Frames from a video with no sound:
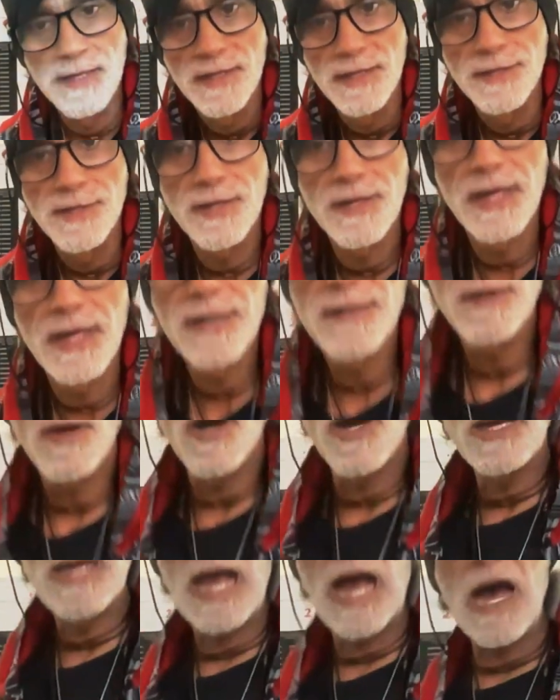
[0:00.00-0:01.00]
I
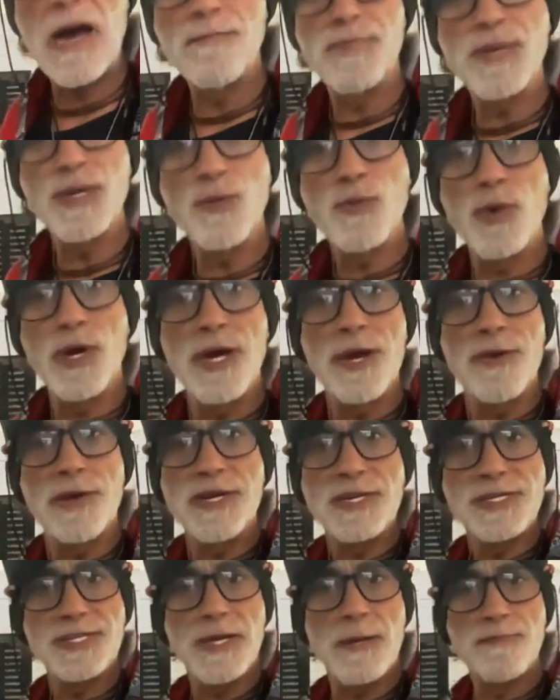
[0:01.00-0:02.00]
can't be wearing
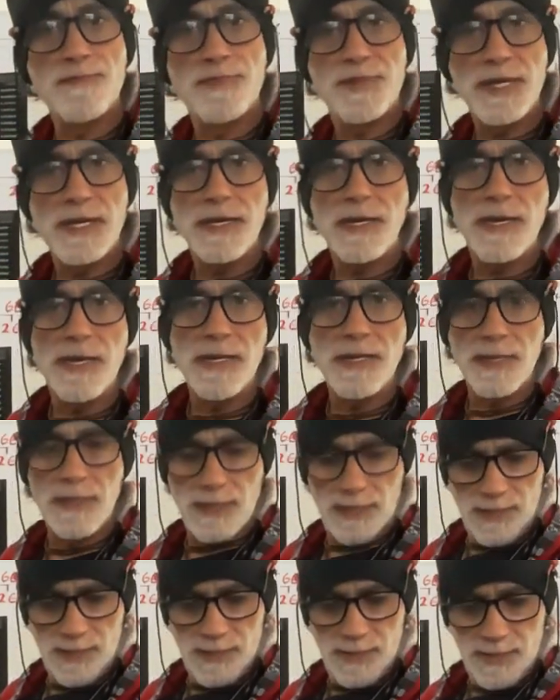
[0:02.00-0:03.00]
something
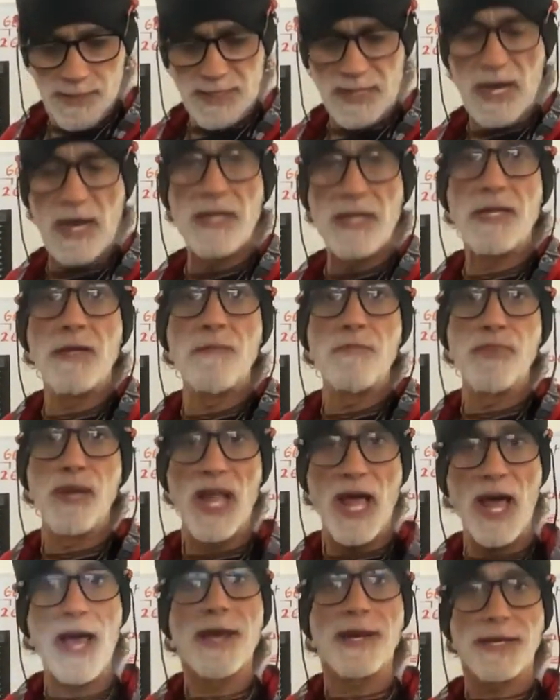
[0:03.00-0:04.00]
in the color
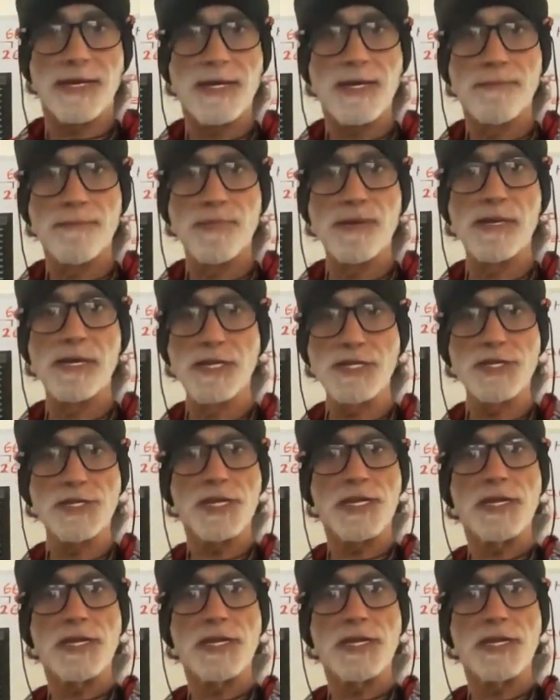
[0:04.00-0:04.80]
black, because